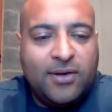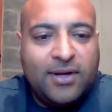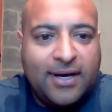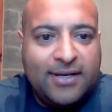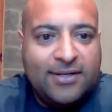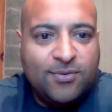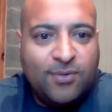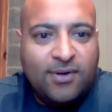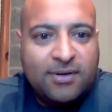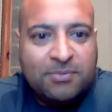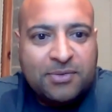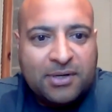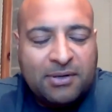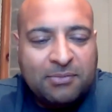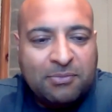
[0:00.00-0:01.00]
Hello, guys.
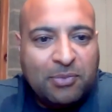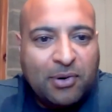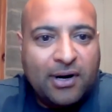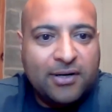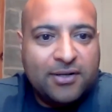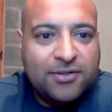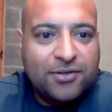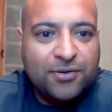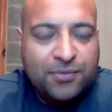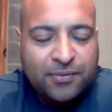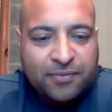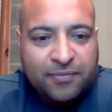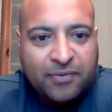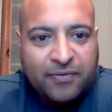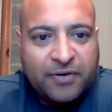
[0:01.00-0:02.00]
Welcome to part
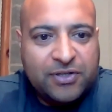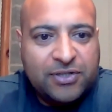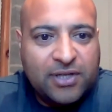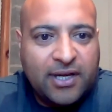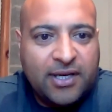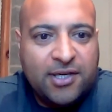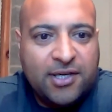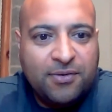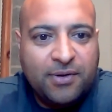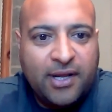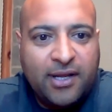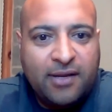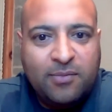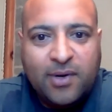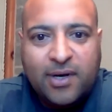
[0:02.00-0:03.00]
2 of our July
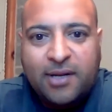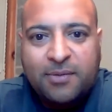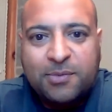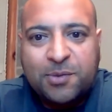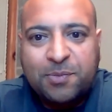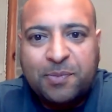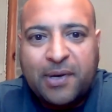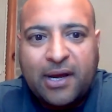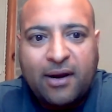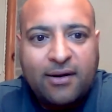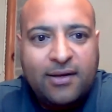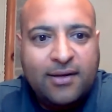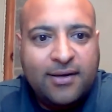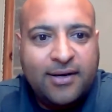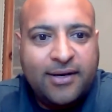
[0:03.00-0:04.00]
Q&A. My name is
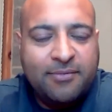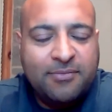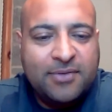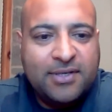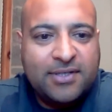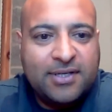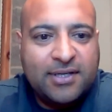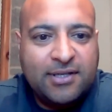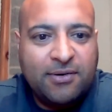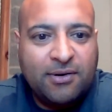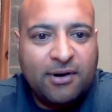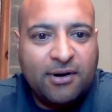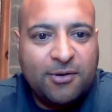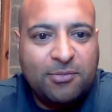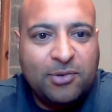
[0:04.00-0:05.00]
Perry. I am the
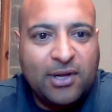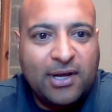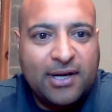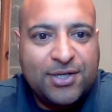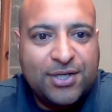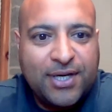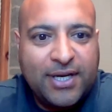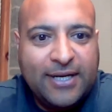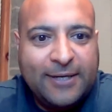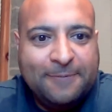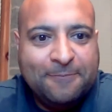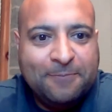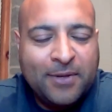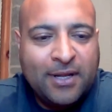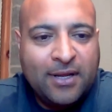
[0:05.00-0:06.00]
CTO at Argo Blockchain.
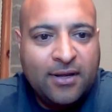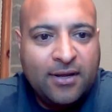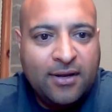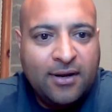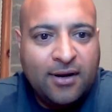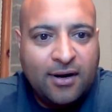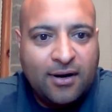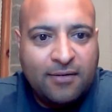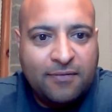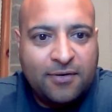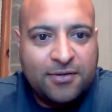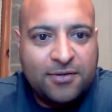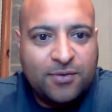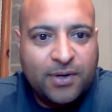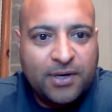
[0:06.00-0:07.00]
Our
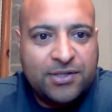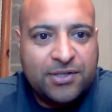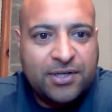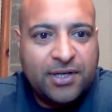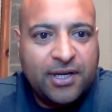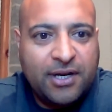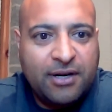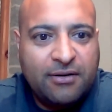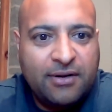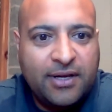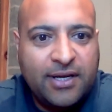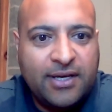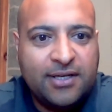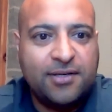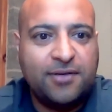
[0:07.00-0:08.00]
first question here
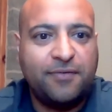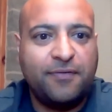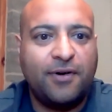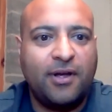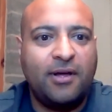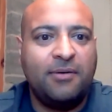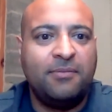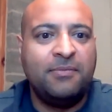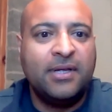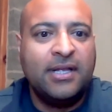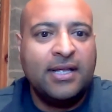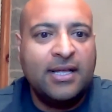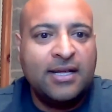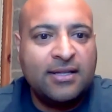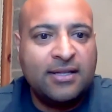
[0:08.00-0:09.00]
is from
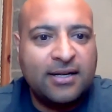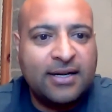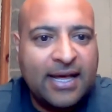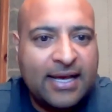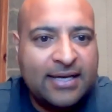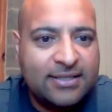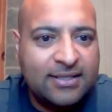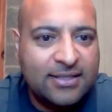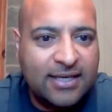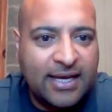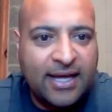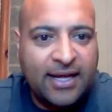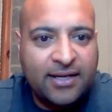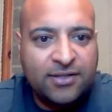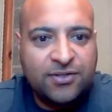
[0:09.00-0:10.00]
Thanasis
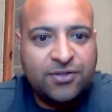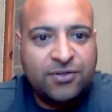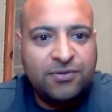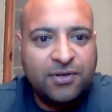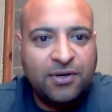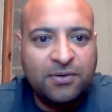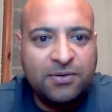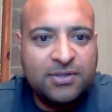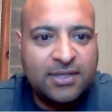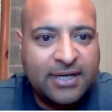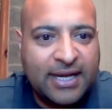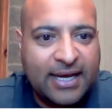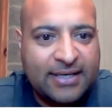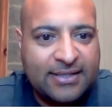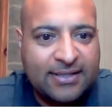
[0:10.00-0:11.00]
at Sutos
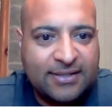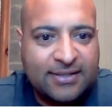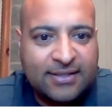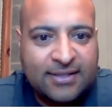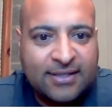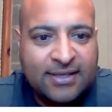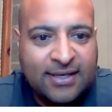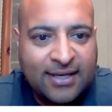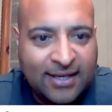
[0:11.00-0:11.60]
Thanasis.